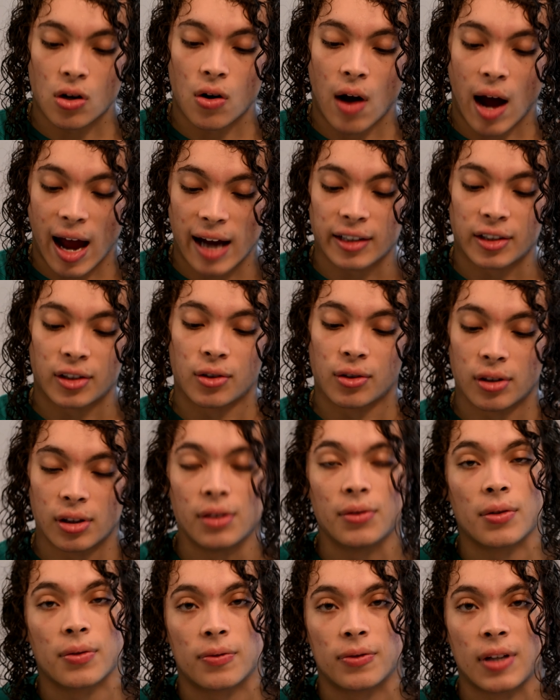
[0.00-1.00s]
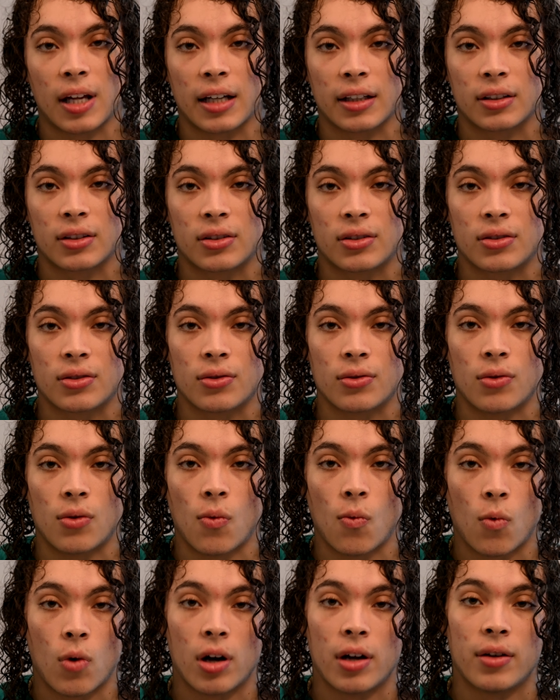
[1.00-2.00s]
accurately reflects
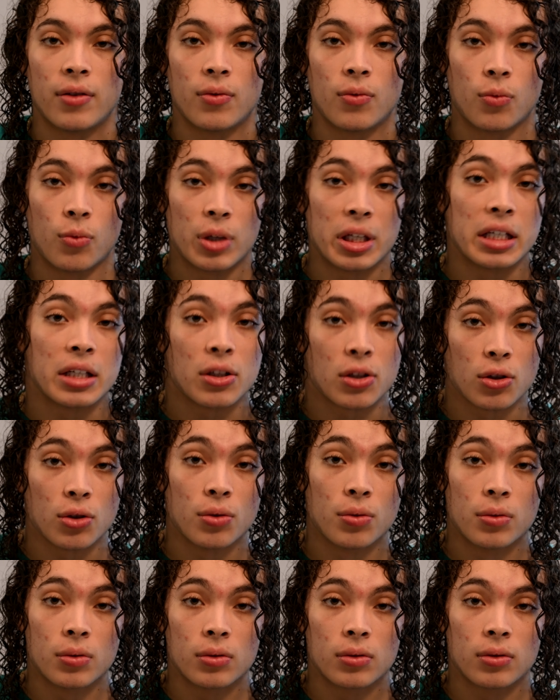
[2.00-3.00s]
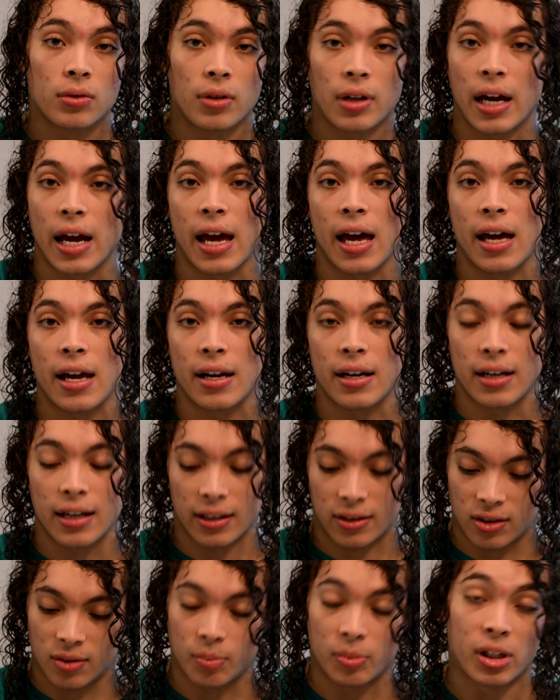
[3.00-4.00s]
what we do and
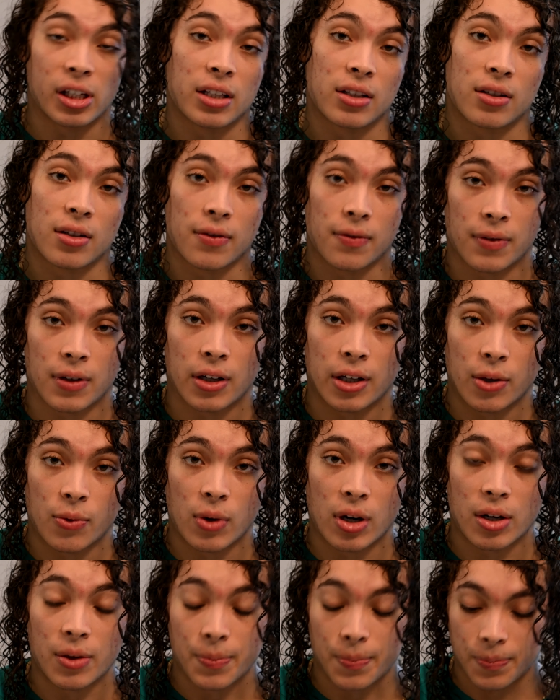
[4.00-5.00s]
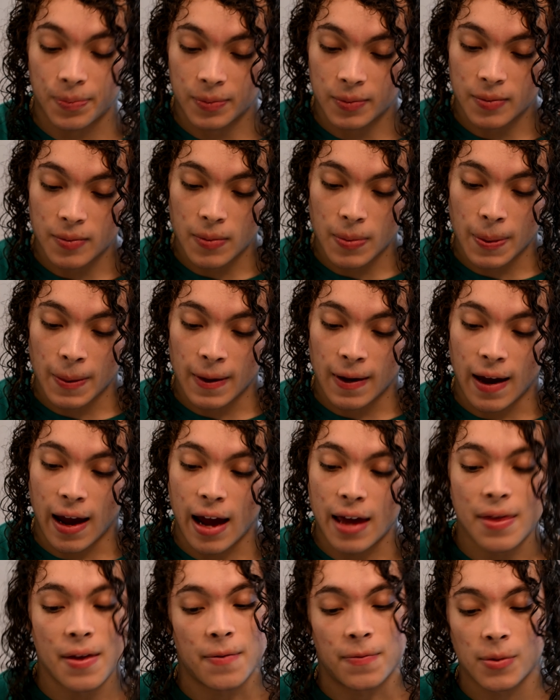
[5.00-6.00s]
explains it very well.
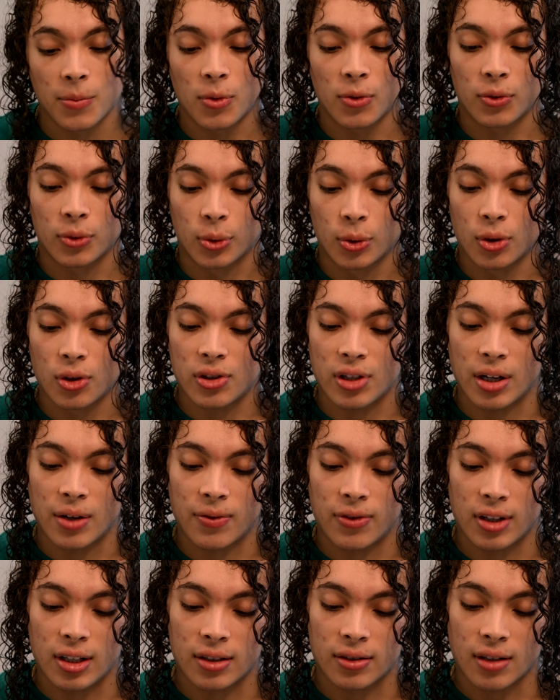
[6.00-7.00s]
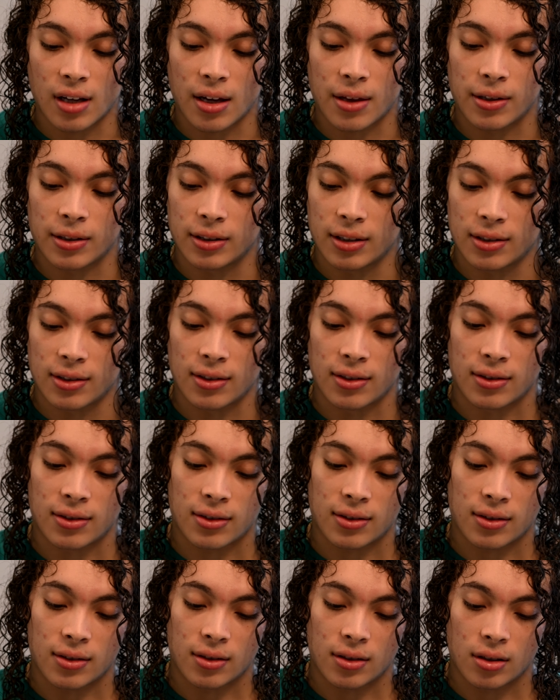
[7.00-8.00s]
And then from the recruiter side of things, I think this
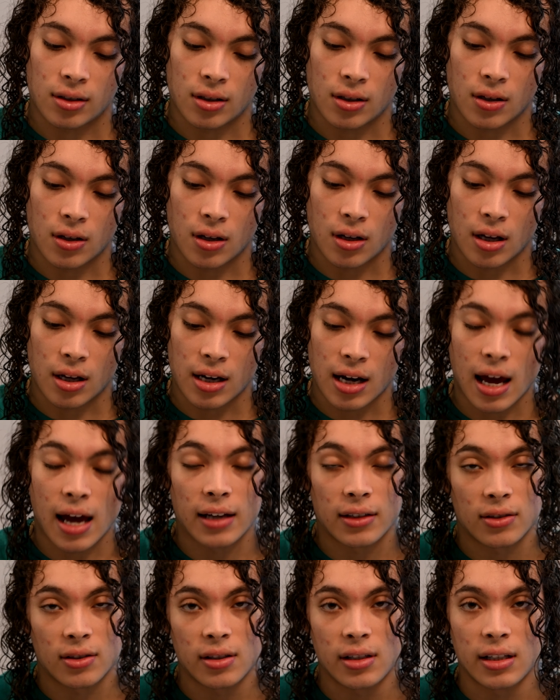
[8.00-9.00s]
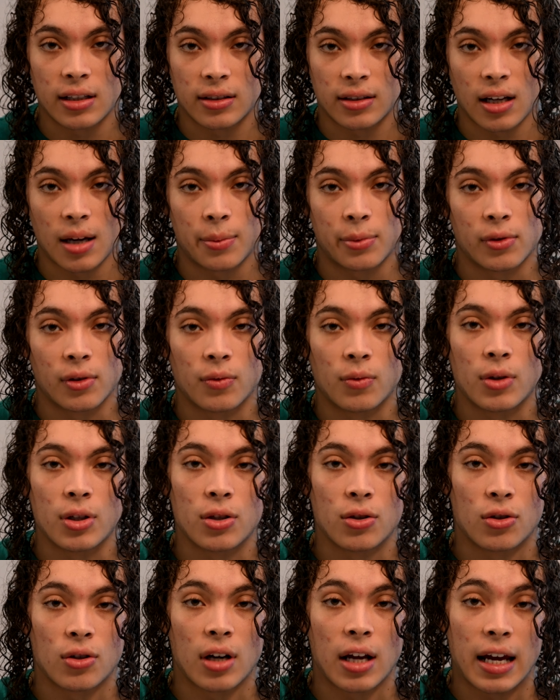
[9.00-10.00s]
is an excellent example of what you
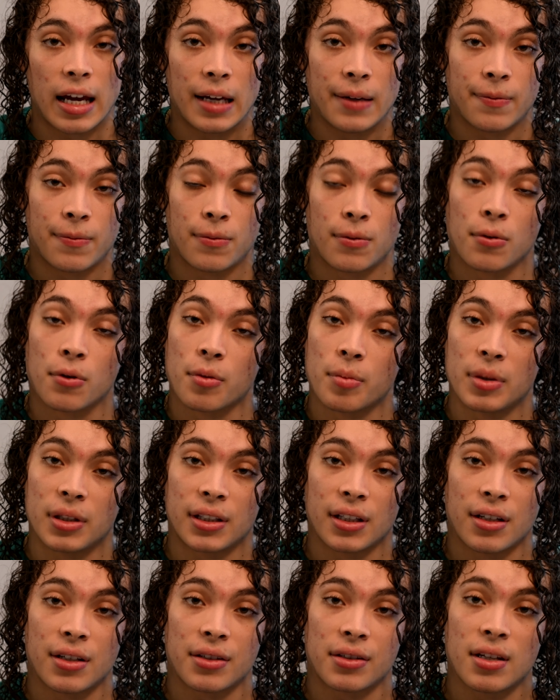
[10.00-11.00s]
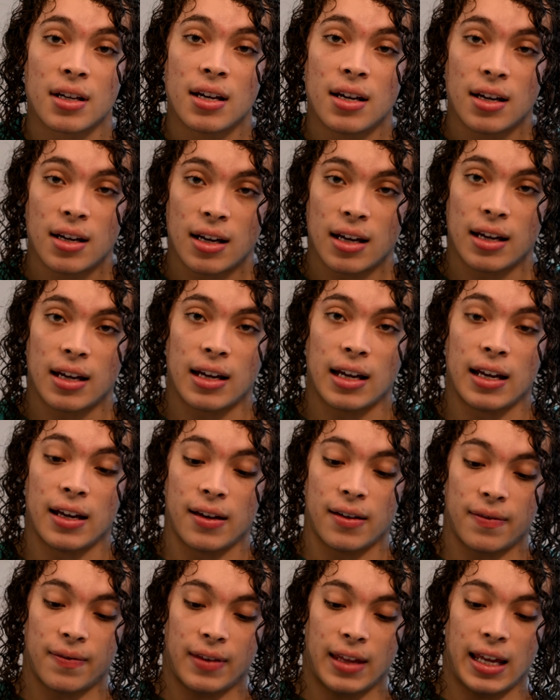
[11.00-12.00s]
should aim for because it